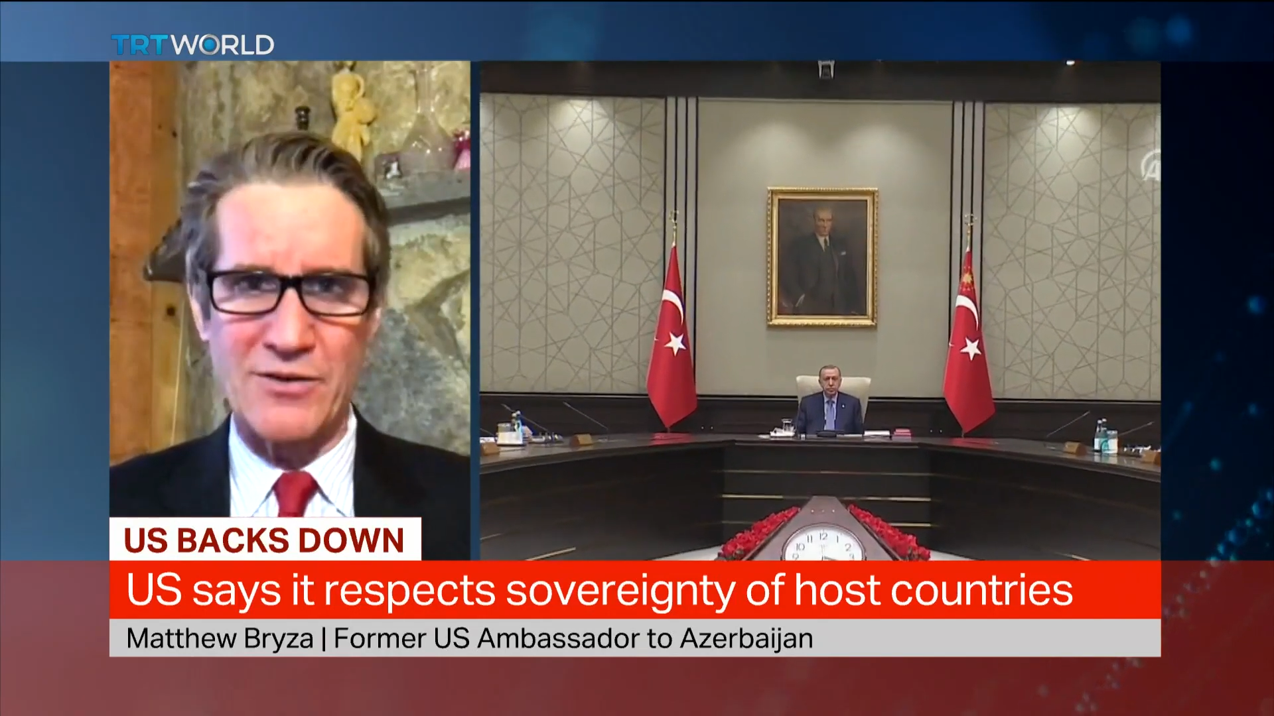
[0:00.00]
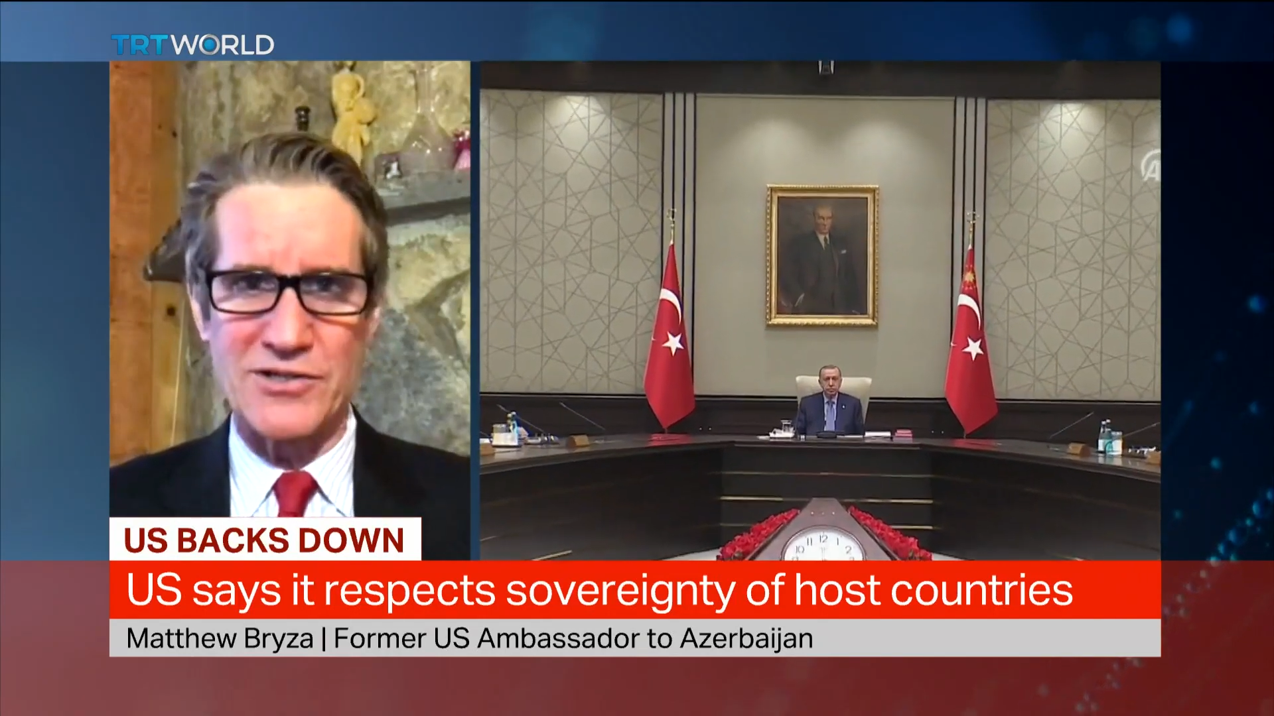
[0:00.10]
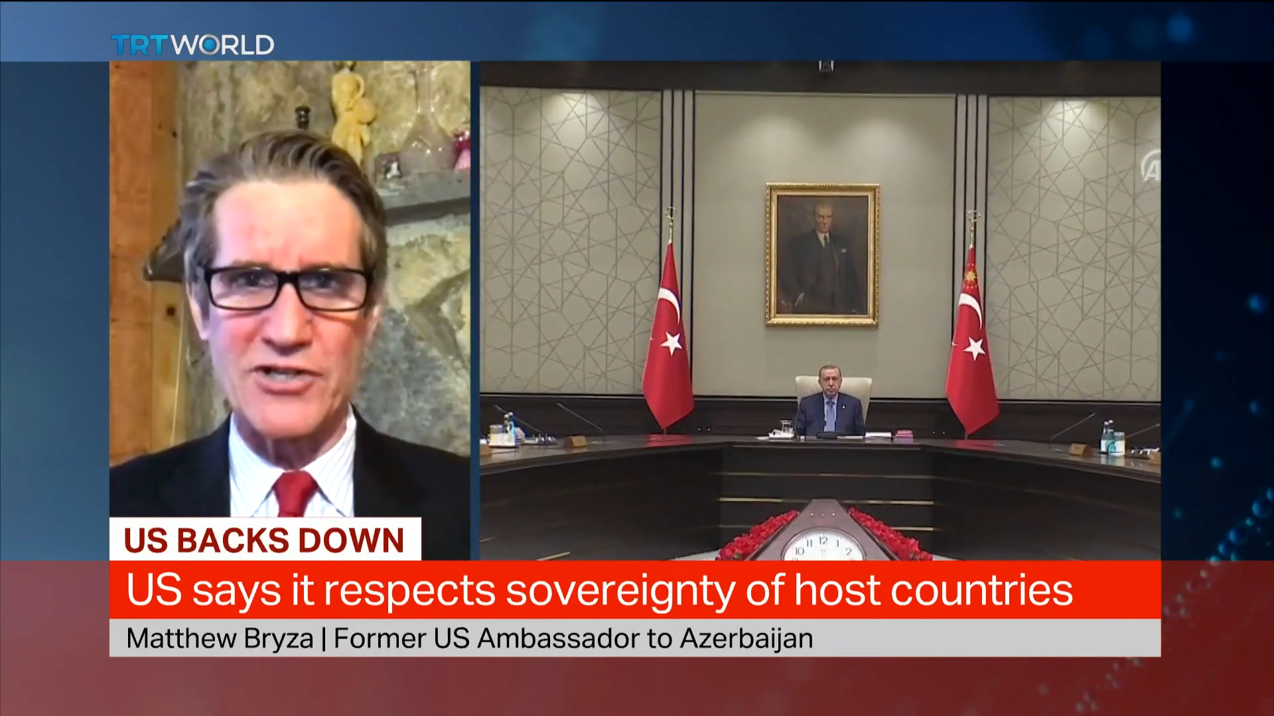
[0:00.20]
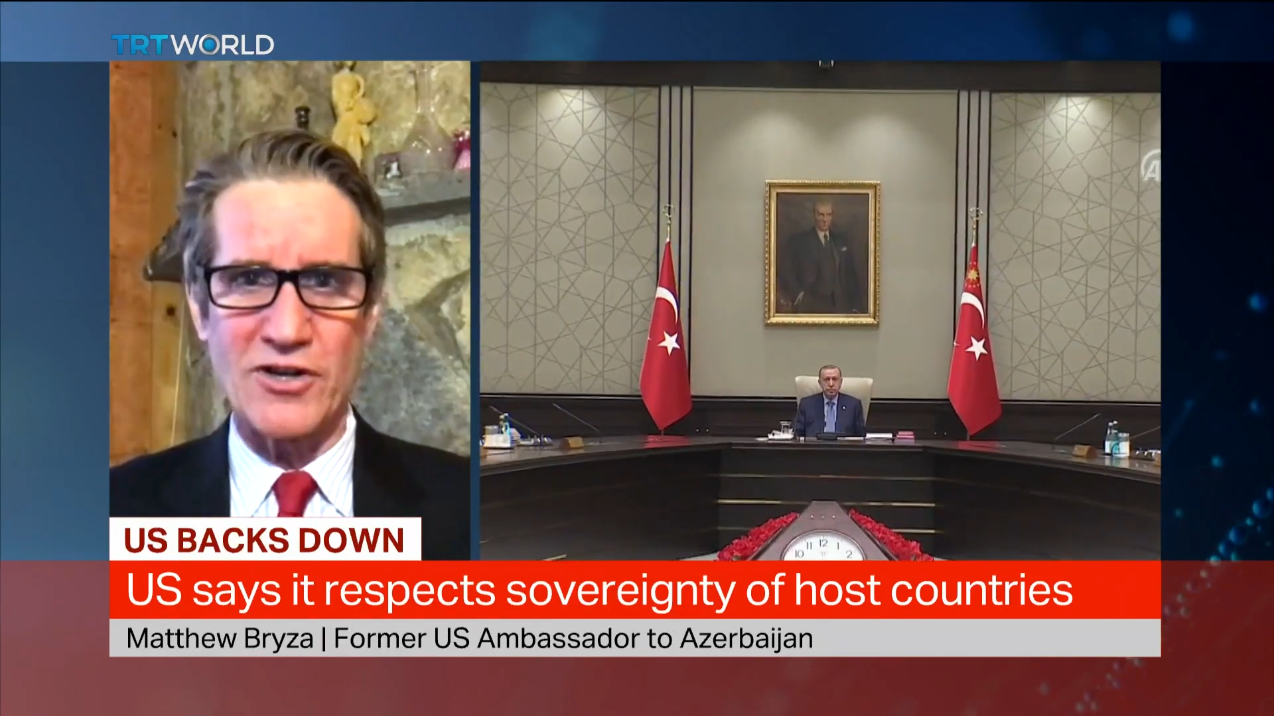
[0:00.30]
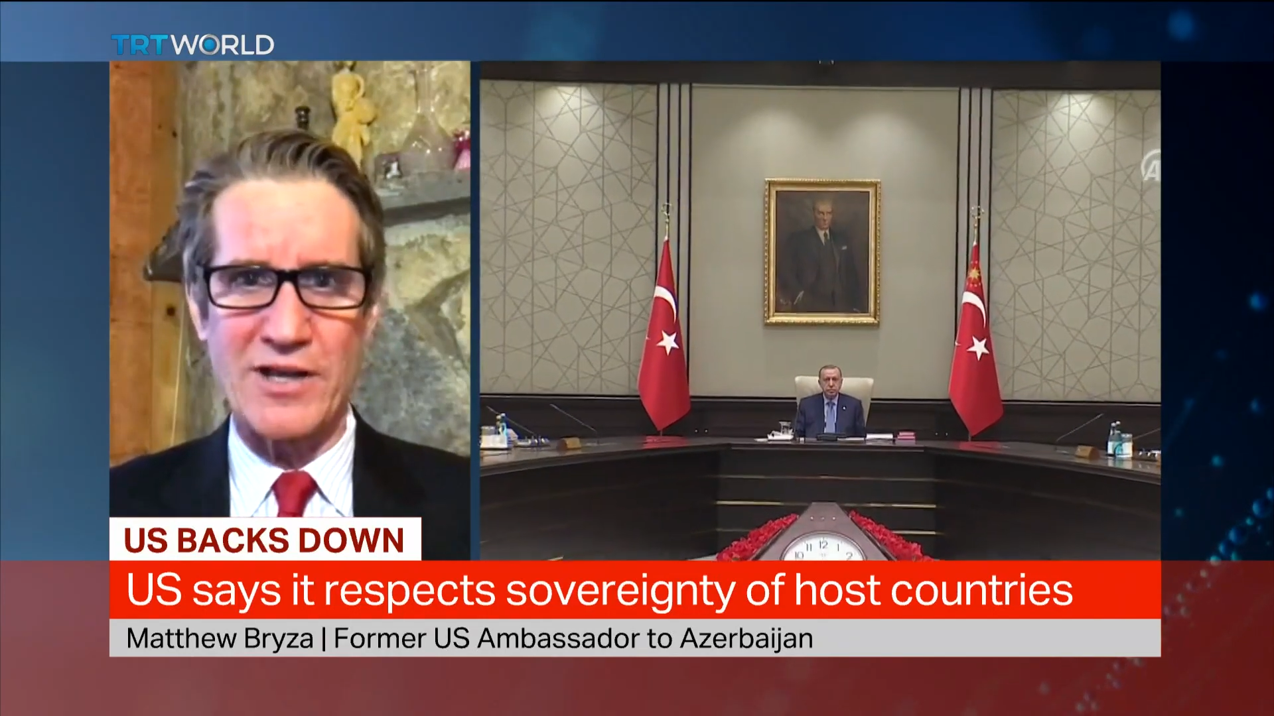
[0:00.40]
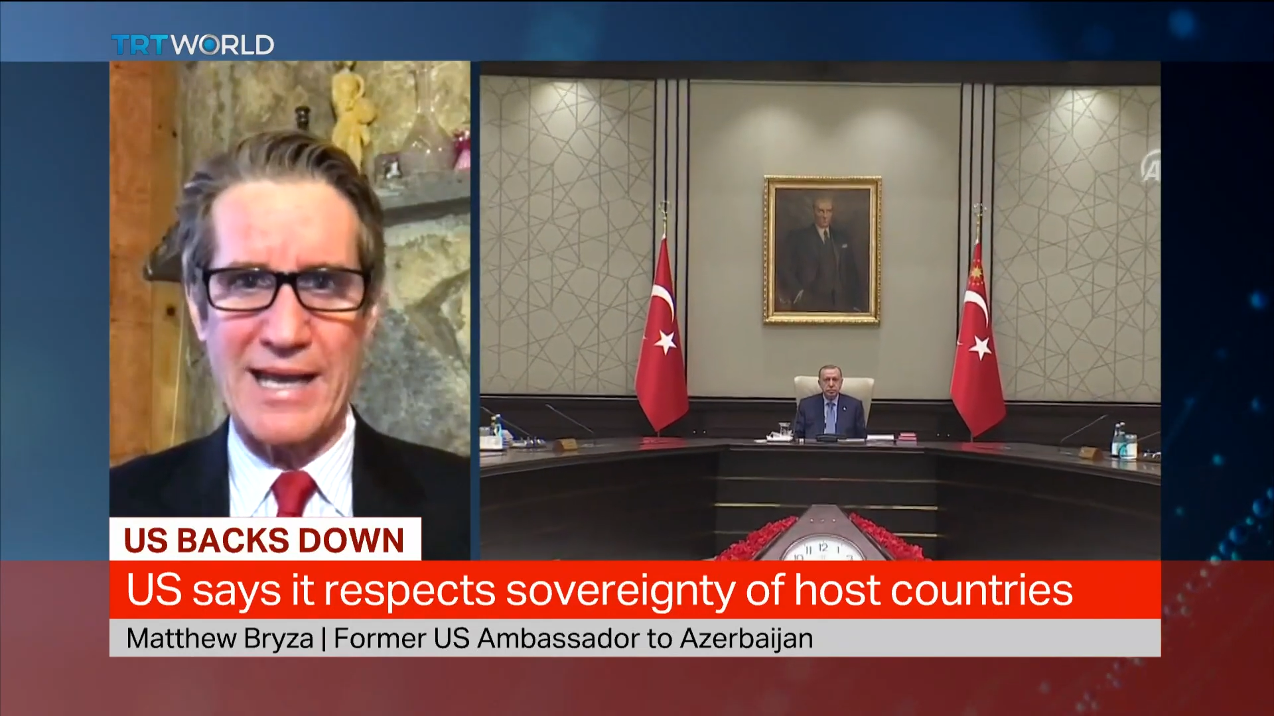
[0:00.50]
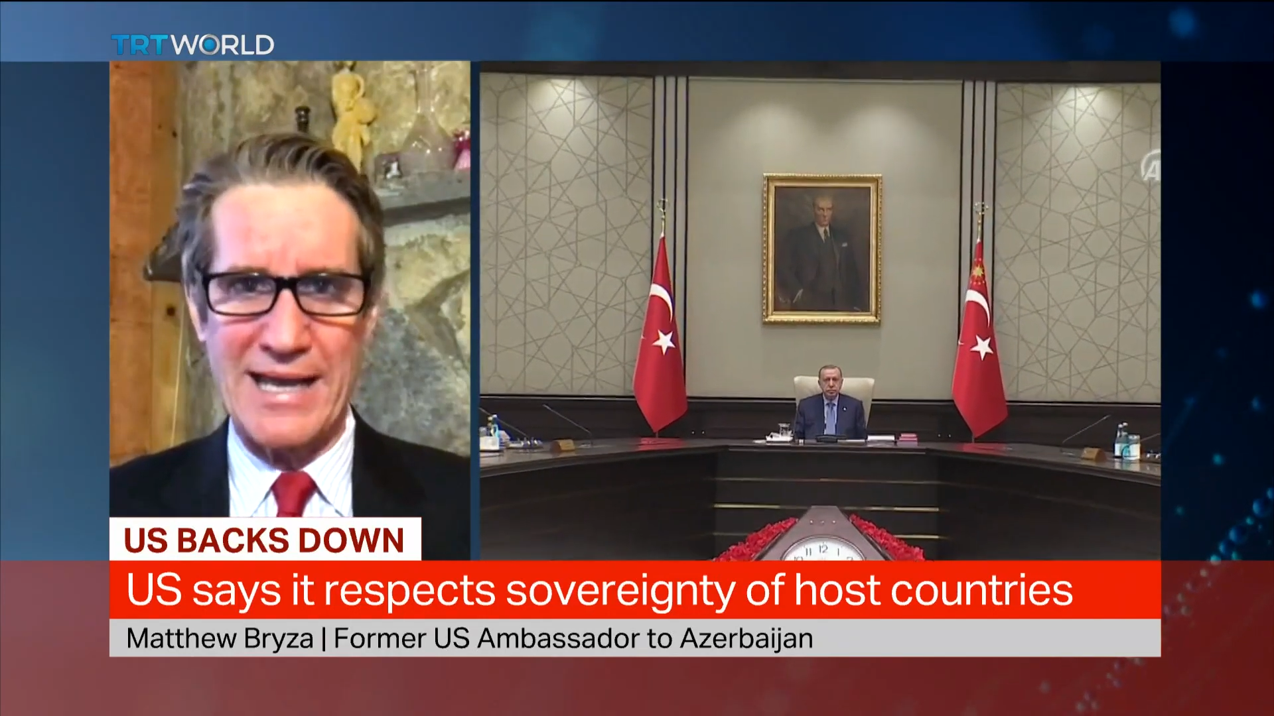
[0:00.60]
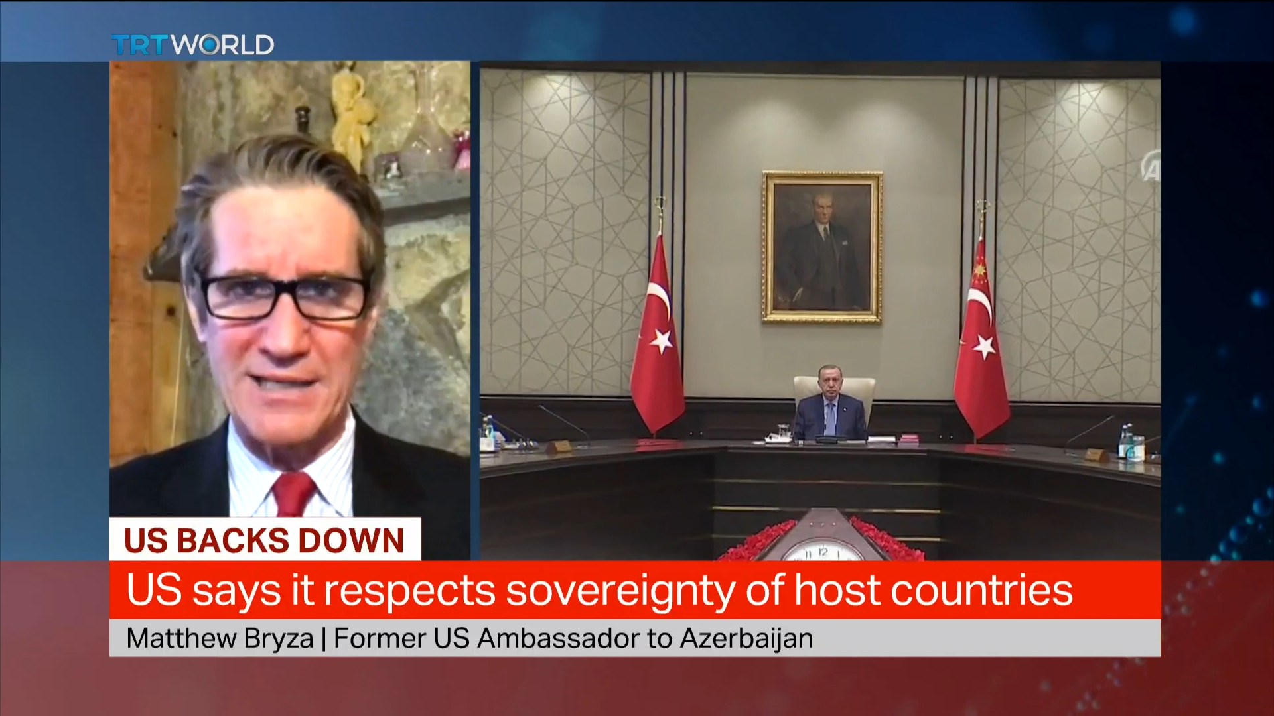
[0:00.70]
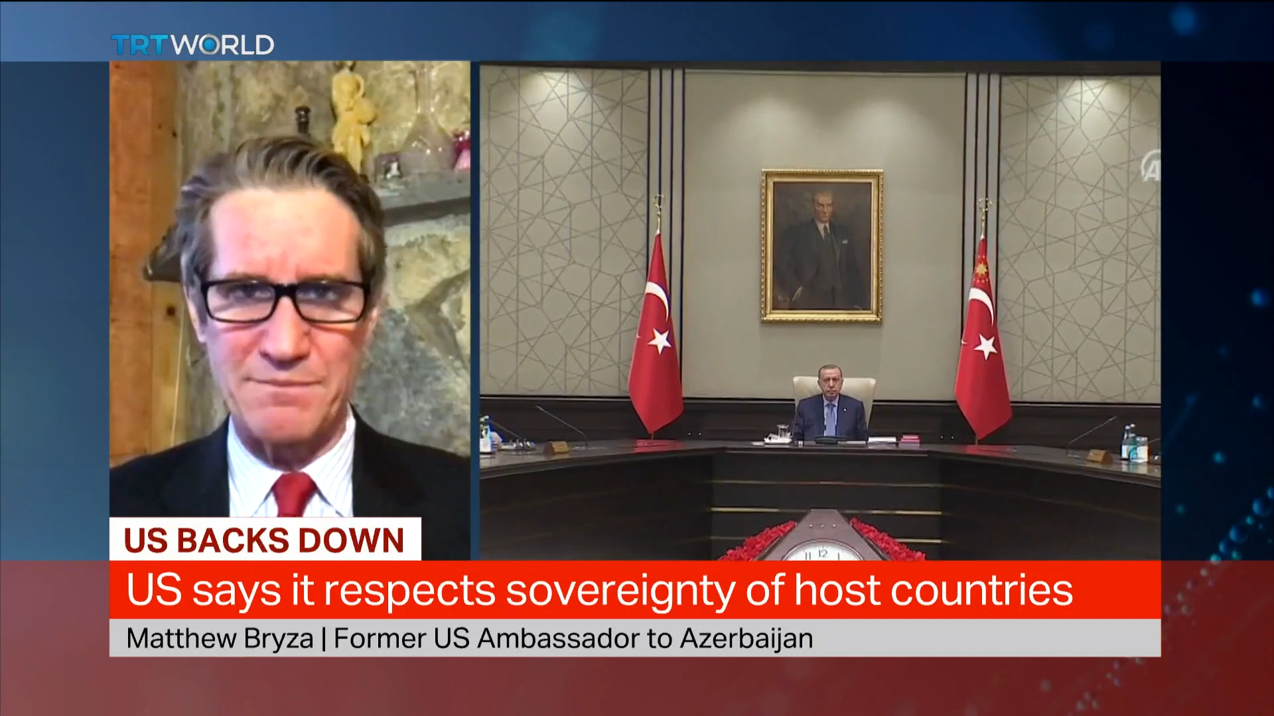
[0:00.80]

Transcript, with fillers: here in Turkey,